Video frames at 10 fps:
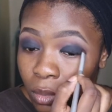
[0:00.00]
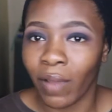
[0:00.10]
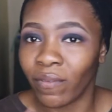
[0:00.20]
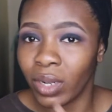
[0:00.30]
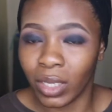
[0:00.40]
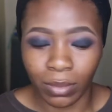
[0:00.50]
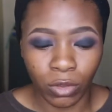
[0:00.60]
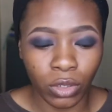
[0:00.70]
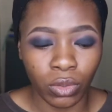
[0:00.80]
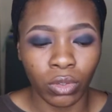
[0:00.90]
After that, I'm
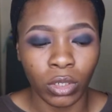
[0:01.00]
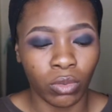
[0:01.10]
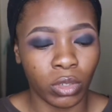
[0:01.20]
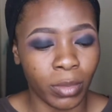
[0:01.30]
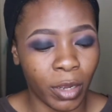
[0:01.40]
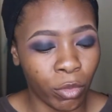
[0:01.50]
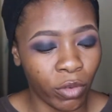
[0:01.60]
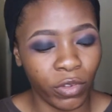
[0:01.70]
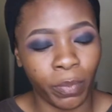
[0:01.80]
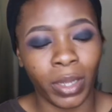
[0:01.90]
going to go in with my
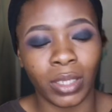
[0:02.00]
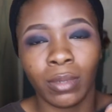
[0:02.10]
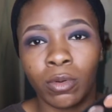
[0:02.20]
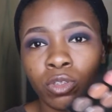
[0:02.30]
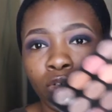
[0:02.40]
Morphe palette. I'm going to